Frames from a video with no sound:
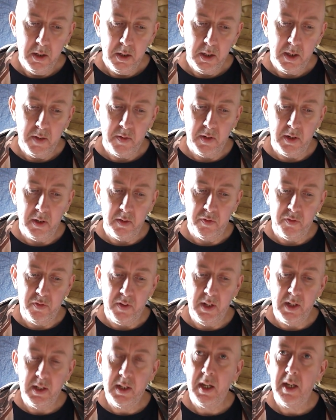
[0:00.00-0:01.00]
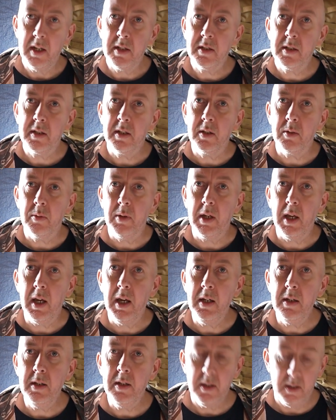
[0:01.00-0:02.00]
give a little field test at the
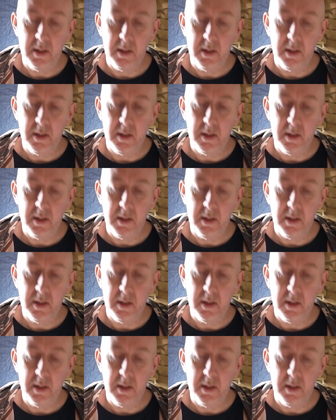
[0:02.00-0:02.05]
weekend.